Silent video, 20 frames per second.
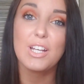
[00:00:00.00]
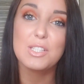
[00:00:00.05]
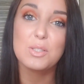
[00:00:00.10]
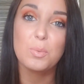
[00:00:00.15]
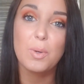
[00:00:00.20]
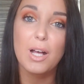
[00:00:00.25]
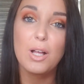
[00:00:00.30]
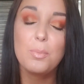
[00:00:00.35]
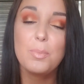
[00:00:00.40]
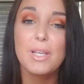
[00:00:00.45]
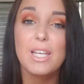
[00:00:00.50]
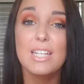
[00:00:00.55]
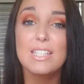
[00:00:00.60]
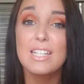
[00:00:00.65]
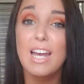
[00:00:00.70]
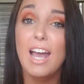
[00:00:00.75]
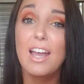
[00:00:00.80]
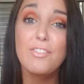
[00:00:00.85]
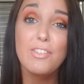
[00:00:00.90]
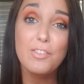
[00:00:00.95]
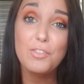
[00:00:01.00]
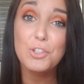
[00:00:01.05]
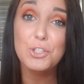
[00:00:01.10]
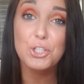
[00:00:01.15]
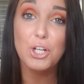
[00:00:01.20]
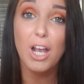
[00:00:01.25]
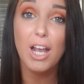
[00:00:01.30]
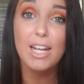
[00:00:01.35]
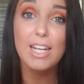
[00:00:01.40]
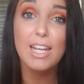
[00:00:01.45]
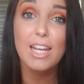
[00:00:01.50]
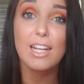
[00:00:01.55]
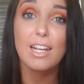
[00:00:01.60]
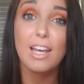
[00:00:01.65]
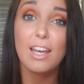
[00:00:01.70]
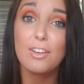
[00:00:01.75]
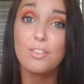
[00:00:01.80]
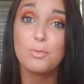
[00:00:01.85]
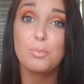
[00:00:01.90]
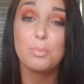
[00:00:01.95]
as well because I've never tried it and
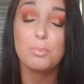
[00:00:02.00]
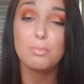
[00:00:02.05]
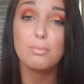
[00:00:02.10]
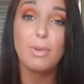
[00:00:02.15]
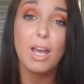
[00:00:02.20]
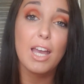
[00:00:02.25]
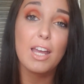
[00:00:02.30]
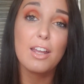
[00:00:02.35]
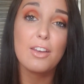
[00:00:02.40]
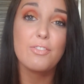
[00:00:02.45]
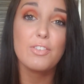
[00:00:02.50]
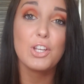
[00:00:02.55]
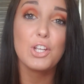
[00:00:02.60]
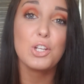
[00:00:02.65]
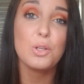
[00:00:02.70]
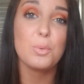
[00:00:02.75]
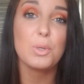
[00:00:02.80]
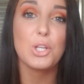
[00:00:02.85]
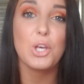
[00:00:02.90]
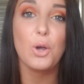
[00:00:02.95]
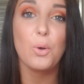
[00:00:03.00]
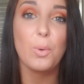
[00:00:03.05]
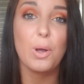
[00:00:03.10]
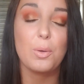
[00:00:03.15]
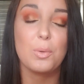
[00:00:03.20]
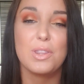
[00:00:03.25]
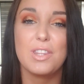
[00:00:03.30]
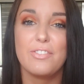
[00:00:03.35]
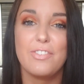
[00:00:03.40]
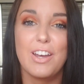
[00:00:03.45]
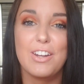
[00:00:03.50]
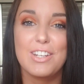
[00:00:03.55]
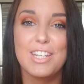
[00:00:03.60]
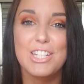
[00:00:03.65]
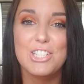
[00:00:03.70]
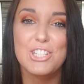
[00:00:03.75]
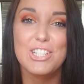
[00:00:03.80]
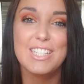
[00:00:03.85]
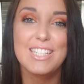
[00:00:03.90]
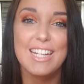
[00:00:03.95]
I figured it would go well with the
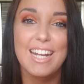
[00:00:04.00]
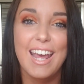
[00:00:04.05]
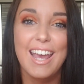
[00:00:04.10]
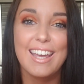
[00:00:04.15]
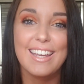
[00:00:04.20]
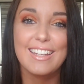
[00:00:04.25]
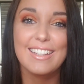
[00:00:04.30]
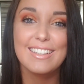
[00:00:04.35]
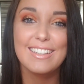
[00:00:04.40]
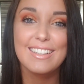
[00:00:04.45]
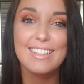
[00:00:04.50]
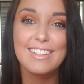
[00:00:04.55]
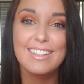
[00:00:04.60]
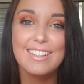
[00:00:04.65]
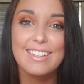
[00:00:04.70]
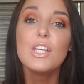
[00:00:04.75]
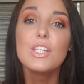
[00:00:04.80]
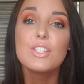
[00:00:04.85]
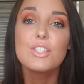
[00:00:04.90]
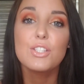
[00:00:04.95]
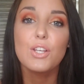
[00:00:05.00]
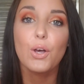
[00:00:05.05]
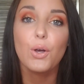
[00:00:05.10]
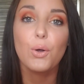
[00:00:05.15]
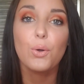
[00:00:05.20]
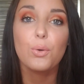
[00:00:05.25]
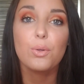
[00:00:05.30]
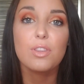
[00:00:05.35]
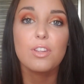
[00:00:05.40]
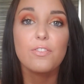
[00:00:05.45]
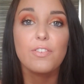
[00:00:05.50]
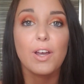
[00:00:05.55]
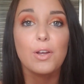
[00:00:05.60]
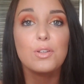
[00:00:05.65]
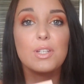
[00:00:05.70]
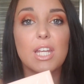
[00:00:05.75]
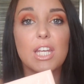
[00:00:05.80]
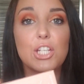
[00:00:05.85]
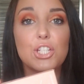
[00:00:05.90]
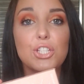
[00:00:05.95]
foundation today. So the
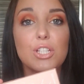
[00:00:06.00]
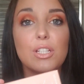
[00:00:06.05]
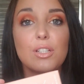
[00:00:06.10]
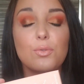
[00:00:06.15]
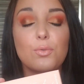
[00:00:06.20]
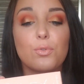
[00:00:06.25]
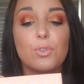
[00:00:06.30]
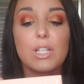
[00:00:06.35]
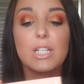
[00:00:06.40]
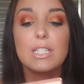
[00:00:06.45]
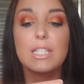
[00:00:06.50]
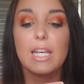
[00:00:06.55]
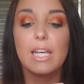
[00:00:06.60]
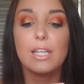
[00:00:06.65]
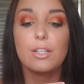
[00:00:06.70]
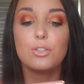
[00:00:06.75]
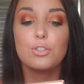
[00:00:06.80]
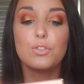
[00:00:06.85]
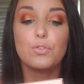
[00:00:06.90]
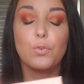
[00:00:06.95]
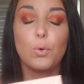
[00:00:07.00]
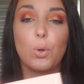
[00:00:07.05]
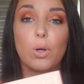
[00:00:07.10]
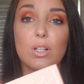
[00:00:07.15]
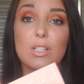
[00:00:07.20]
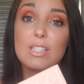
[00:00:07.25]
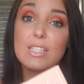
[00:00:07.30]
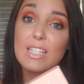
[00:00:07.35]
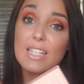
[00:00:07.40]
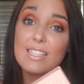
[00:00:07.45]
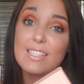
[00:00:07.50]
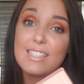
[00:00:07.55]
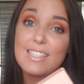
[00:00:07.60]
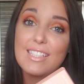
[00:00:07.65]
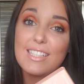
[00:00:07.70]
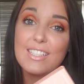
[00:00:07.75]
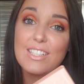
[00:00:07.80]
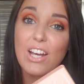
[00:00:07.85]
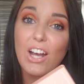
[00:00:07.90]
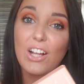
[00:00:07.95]
foundation retails for
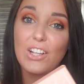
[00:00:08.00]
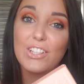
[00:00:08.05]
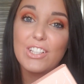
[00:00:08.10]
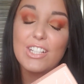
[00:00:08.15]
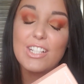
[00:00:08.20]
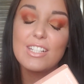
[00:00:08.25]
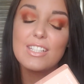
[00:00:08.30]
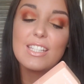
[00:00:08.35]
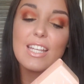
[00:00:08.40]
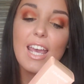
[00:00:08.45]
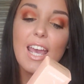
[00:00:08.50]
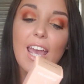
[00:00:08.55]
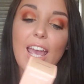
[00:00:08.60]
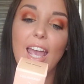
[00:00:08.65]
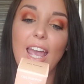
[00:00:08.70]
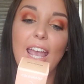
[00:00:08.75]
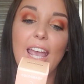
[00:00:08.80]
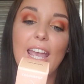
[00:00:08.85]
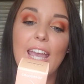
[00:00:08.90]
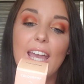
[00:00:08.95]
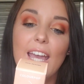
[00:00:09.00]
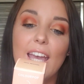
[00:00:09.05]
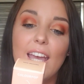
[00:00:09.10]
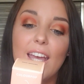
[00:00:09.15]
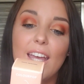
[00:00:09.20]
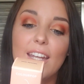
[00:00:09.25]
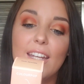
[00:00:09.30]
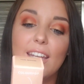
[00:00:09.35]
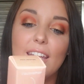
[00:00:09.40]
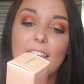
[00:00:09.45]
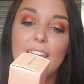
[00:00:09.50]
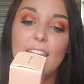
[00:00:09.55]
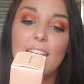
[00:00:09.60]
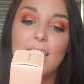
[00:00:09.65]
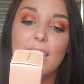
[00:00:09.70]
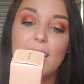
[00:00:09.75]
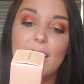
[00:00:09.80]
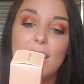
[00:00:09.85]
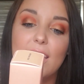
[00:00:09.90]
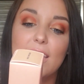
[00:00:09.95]
$16 and
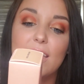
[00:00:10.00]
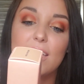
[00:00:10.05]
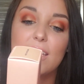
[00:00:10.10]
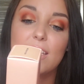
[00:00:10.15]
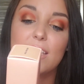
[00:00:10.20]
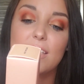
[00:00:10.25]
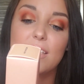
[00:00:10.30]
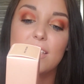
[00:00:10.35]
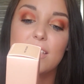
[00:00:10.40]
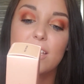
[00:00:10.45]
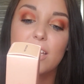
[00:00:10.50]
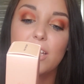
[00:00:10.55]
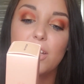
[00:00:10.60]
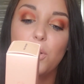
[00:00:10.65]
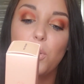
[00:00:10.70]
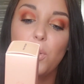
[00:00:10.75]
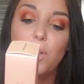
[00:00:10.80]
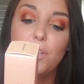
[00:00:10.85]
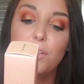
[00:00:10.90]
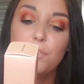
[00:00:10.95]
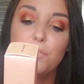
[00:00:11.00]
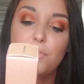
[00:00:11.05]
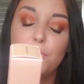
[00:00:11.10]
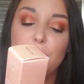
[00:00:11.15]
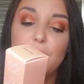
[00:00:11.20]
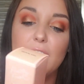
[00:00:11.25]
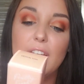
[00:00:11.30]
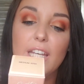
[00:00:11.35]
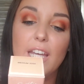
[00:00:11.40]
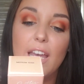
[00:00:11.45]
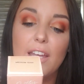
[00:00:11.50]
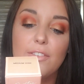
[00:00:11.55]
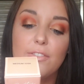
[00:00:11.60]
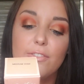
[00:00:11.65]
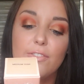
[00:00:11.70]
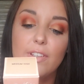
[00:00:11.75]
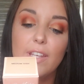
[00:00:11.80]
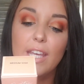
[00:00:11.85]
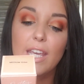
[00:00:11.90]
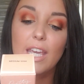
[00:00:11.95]
it is oil-free and
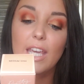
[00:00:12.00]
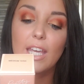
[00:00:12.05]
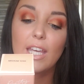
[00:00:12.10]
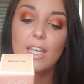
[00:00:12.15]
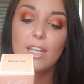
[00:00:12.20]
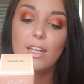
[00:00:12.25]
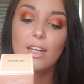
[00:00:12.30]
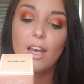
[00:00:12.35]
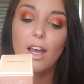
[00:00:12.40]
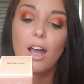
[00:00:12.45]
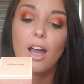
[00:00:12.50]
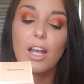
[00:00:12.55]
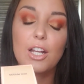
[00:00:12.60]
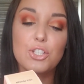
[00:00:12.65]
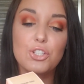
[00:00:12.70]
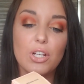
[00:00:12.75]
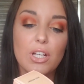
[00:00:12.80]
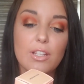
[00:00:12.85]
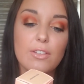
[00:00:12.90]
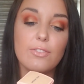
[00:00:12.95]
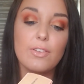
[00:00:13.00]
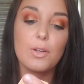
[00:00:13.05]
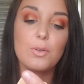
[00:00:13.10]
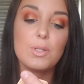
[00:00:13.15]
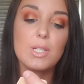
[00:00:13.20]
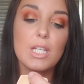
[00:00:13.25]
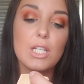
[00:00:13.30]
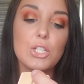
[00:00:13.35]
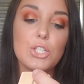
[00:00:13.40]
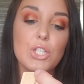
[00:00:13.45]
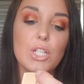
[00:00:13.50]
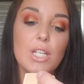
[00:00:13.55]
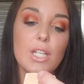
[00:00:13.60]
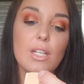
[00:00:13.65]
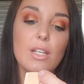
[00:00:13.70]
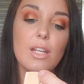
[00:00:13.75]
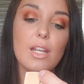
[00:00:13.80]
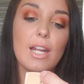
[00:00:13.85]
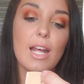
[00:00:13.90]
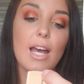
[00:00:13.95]
vegan hydrating
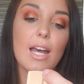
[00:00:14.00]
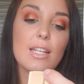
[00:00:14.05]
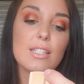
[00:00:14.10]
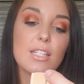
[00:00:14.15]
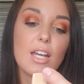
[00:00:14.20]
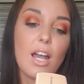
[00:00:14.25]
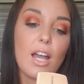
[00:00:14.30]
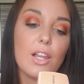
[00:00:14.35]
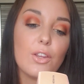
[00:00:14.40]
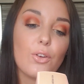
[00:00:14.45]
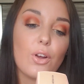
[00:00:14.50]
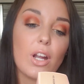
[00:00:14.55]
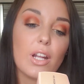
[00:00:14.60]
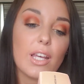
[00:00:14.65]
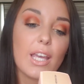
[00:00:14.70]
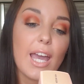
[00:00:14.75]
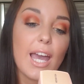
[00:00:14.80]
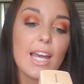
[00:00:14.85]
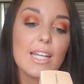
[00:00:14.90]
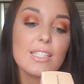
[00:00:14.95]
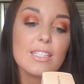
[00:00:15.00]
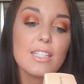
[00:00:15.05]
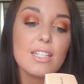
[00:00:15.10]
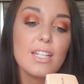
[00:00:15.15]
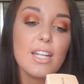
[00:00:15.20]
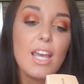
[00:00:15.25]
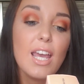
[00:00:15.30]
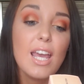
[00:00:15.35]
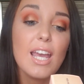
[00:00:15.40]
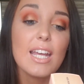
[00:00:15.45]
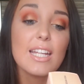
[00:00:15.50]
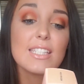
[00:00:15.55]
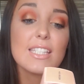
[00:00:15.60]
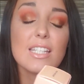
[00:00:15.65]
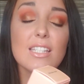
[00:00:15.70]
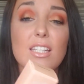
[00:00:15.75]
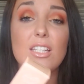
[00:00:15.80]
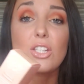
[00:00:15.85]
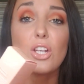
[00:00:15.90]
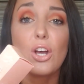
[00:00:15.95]
foundation. It has hyaluronic acid. It
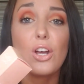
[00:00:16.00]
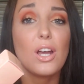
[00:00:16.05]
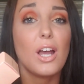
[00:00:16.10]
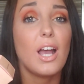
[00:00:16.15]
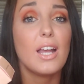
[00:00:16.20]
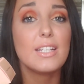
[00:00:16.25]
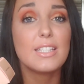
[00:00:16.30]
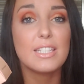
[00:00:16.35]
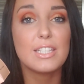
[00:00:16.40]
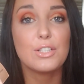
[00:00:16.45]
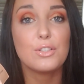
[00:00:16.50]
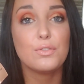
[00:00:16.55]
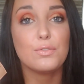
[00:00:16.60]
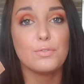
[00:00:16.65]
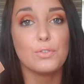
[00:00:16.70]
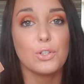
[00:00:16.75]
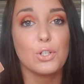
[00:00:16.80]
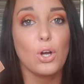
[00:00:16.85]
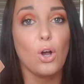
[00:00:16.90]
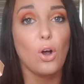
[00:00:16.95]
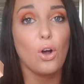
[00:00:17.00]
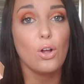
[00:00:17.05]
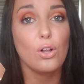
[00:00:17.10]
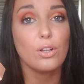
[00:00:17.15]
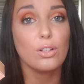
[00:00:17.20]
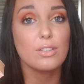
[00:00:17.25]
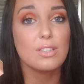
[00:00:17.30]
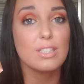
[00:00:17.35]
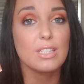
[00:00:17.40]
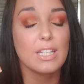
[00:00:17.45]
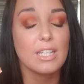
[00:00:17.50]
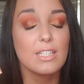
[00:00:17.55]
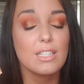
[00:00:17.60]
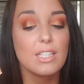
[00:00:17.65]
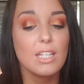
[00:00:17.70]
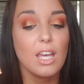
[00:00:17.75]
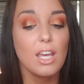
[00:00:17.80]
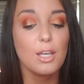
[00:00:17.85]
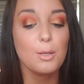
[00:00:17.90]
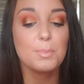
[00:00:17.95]
says it's ideal for all skin
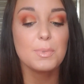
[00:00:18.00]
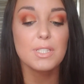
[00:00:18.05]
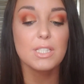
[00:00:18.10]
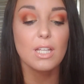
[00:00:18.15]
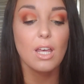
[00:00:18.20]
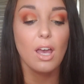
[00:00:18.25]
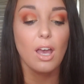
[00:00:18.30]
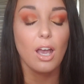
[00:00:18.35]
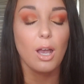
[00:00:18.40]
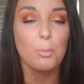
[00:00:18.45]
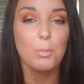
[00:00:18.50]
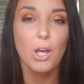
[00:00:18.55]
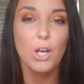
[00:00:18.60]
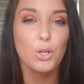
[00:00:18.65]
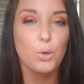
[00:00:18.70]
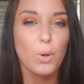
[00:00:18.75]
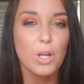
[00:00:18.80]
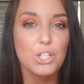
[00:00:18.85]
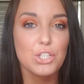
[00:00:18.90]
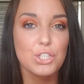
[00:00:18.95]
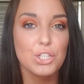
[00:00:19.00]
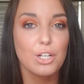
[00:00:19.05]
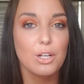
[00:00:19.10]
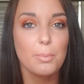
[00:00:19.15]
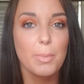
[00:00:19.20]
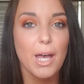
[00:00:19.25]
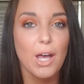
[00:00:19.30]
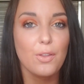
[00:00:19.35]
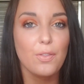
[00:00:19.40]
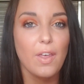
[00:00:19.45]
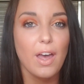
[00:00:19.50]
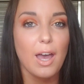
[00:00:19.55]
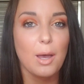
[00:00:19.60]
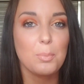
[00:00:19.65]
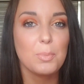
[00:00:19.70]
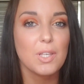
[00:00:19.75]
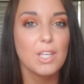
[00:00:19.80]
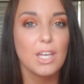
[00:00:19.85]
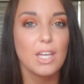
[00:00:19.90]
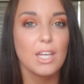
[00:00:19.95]
types. I'm not quite sure about
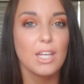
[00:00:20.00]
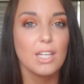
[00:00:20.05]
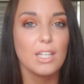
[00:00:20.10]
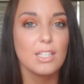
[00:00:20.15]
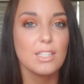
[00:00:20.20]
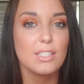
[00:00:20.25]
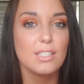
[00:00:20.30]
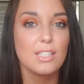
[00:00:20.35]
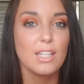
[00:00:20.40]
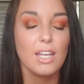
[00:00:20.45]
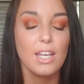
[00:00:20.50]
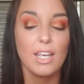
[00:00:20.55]
that because